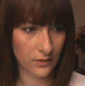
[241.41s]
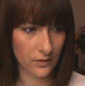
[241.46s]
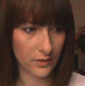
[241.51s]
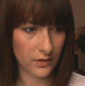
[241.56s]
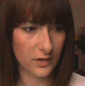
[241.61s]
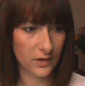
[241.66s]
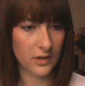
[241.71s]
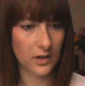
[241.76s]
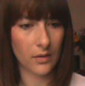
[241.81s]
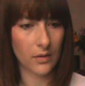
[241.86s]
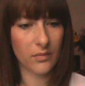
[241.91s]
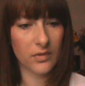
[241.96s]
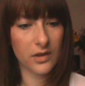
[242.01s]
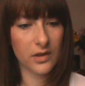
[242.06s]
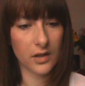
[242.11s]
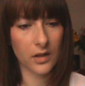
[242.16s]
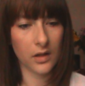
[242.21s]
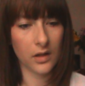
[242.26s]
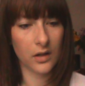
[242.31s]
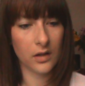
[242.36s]

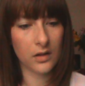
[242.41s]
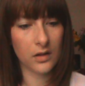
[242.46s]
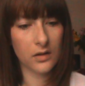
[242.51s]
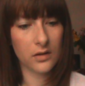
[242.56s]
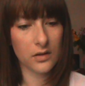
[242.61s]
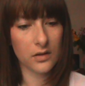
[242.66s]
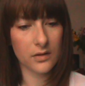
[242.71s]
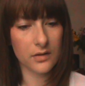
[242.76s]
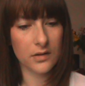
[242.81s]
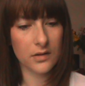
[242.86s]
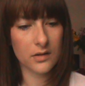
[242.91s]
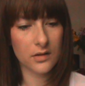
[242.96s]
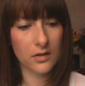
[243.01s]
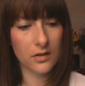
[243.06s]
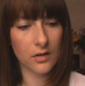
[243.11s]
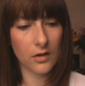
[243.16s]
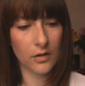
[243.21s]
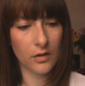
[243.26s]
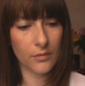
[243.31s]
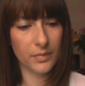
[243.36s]
something that
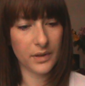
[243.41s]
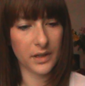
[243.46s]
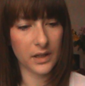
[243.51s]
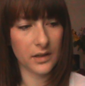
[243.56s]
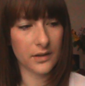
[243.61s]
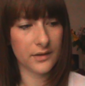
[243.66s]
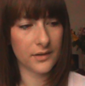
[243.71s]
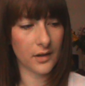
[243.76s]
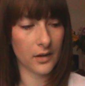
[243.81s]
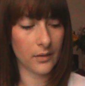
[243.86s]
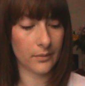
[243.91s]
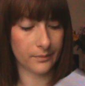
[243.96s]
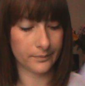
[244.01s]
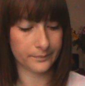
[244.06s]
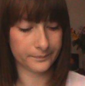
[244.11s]
Scott picked up.